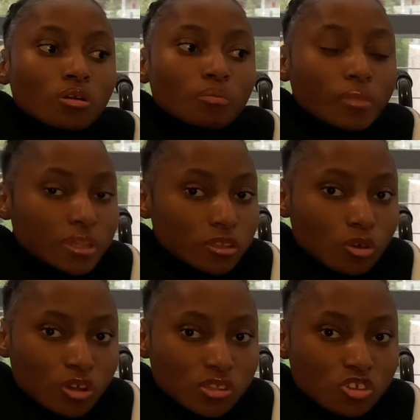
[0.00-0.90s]

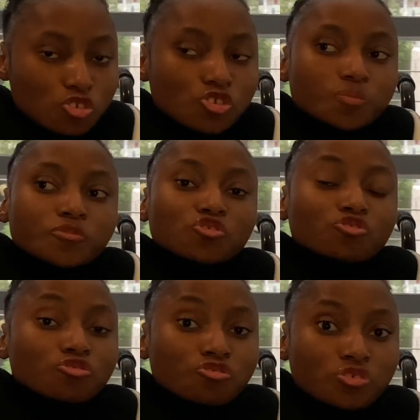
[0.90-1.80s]
Maitland Cottage
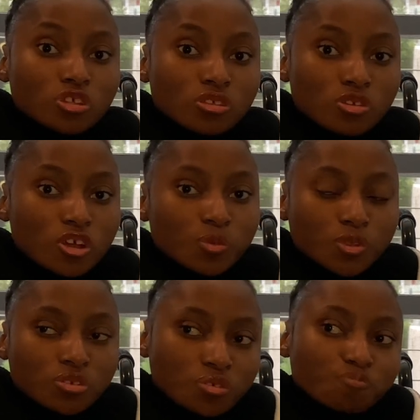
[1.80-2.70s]
Children's
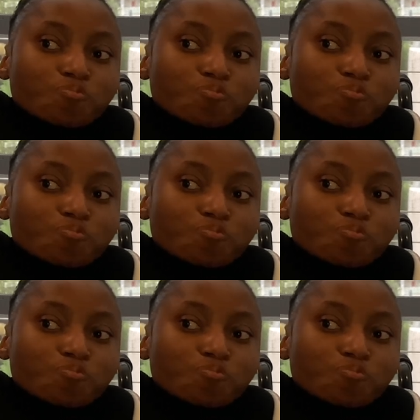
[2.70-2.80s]
Hospital.